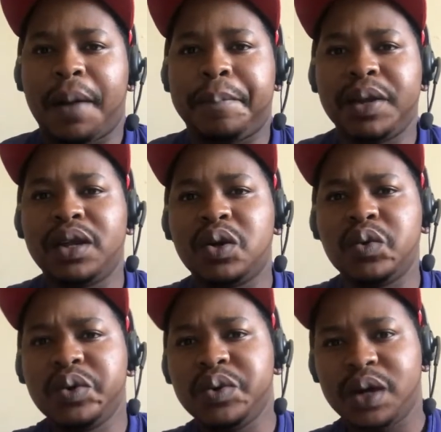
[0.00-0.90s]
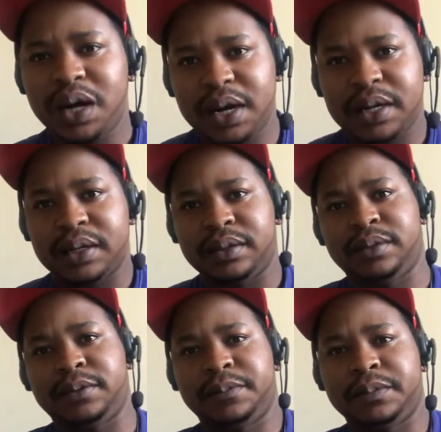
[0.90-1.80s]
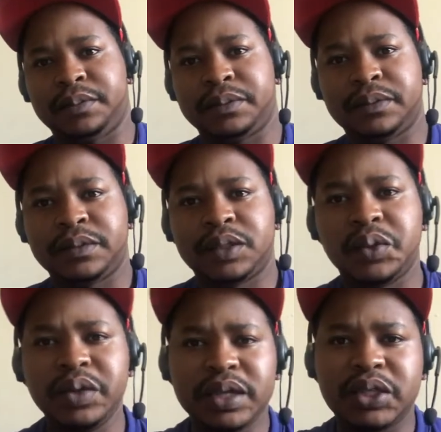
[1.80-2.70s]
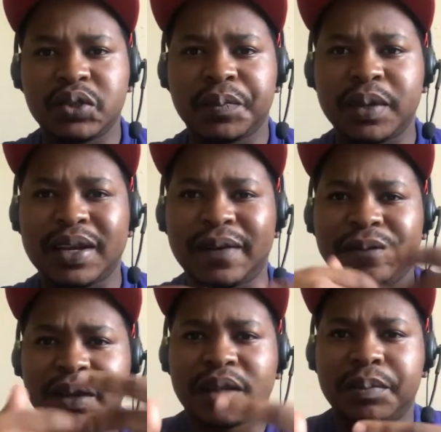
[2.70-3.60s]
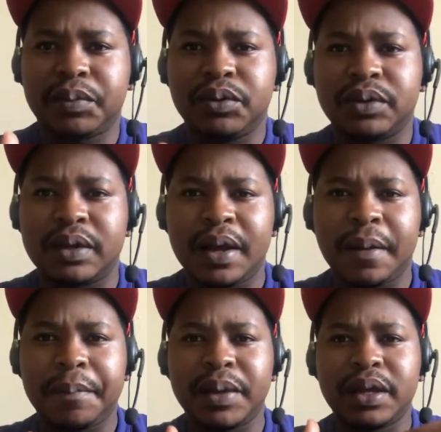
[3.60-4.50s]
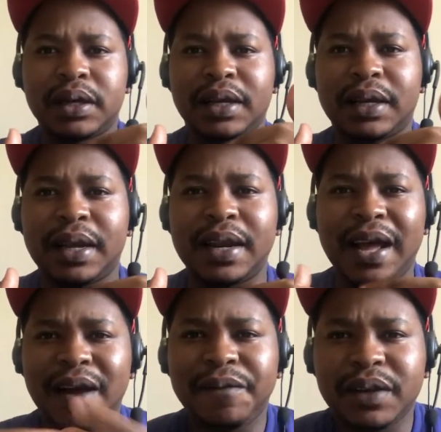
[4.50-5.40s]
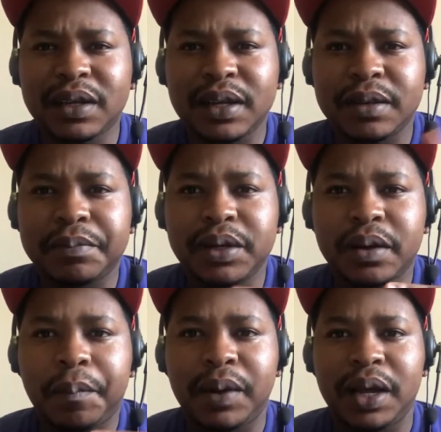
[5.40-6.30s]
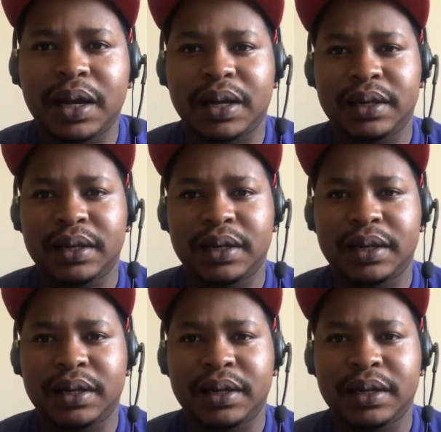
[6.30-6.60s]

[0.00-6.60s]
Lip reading: being who you are. You need to be comfortable being an African, being black.